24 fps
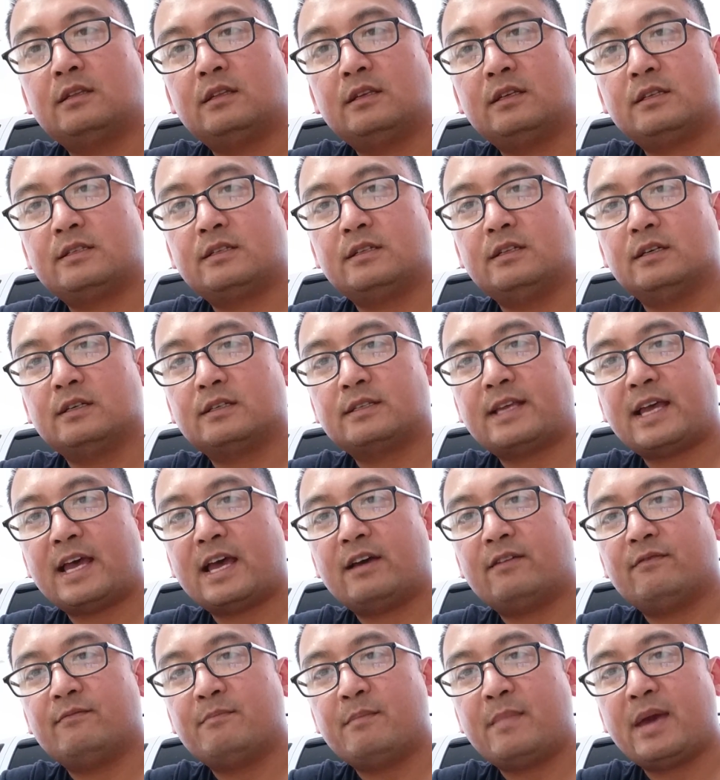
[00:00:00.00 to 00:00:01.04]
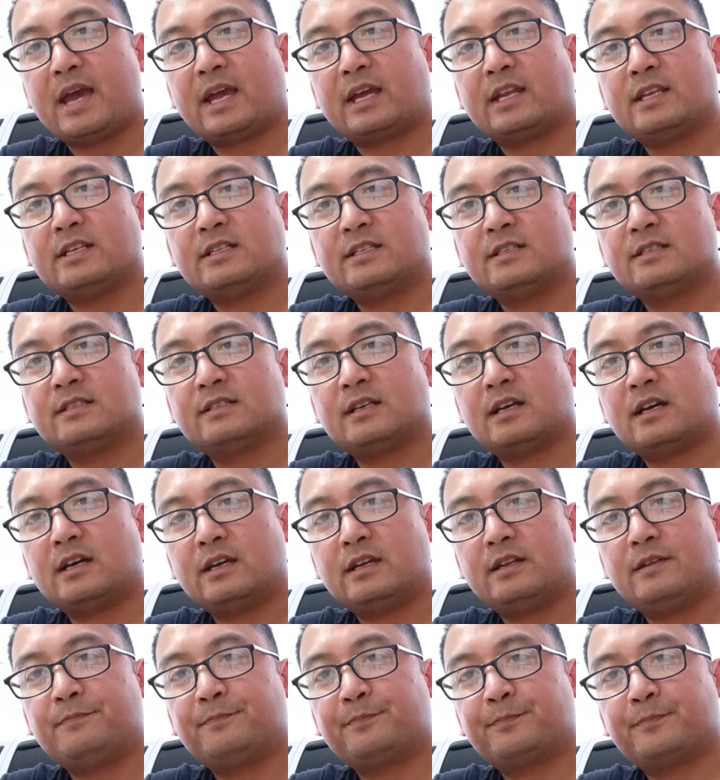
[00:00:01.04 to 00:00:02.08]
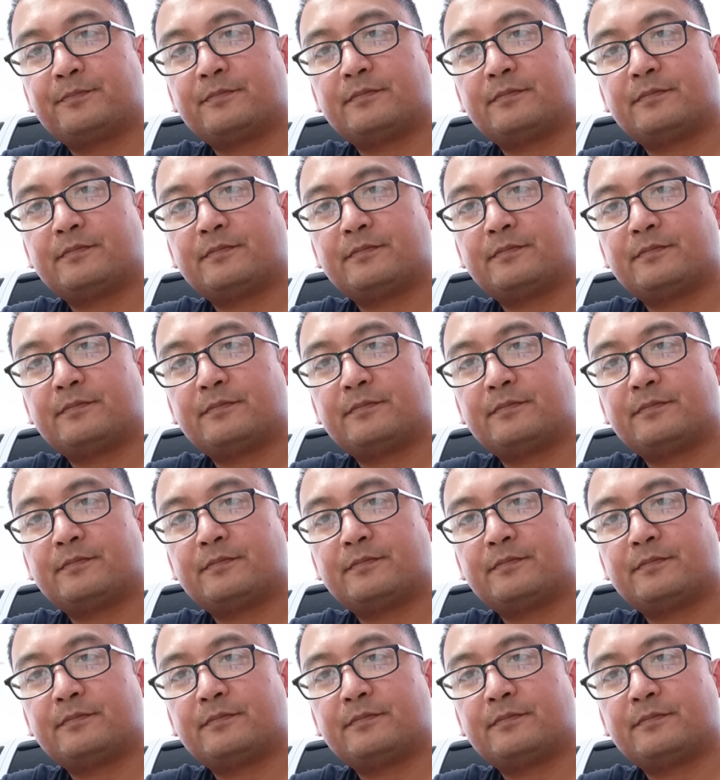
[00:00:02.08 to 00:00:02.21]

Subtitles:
This does have magnets inside.